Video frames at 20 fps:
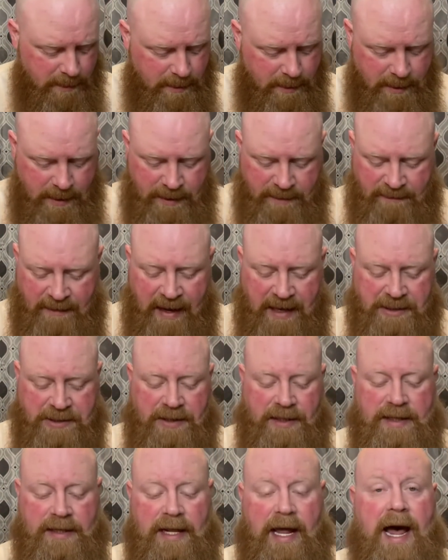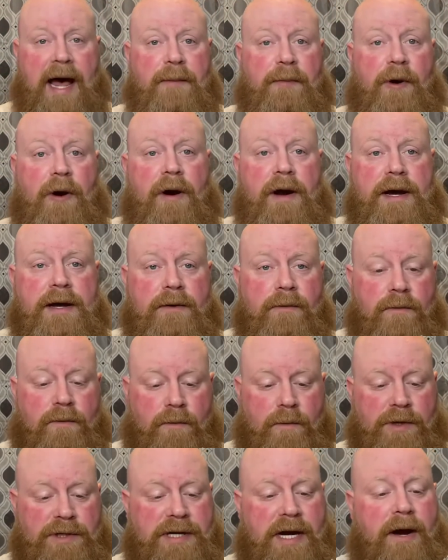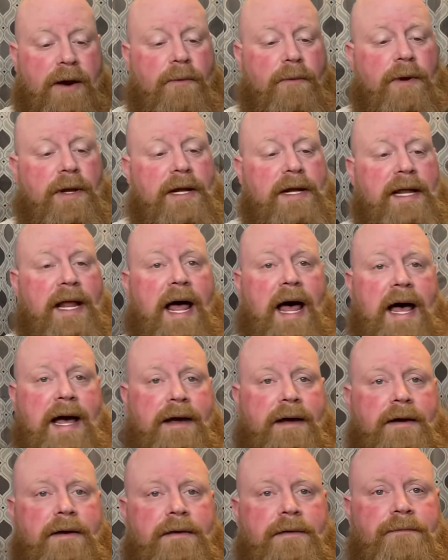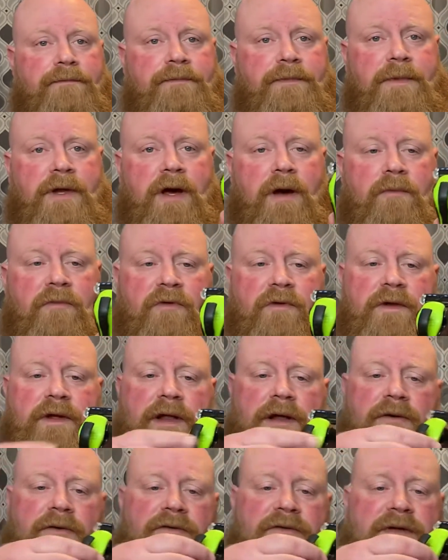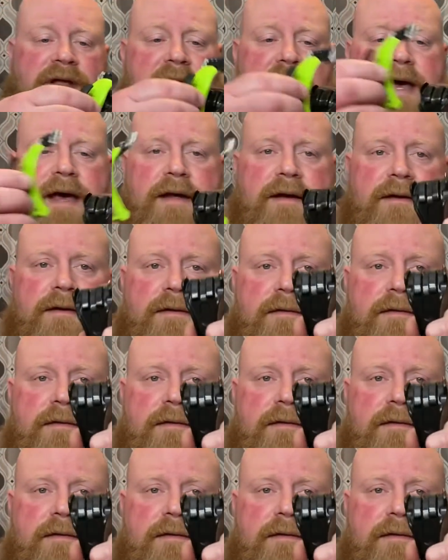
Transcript: is actually lime green, which I really like. Comes with a little stand.